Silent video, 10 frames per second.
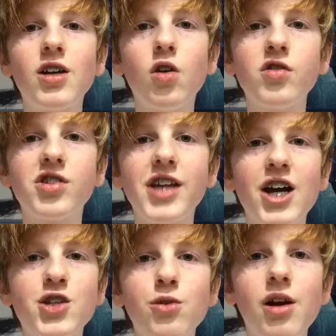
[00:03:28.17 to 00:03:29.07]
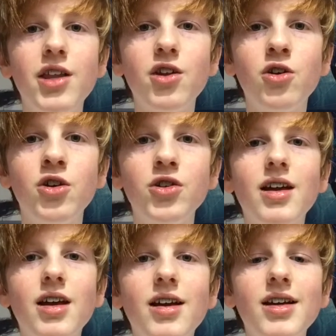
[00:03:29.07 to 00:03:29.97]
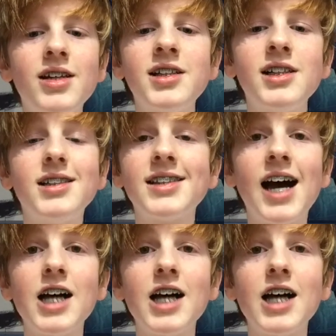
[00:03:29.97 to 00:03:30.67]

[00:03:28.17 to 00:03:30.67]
gone sexual in the hood, that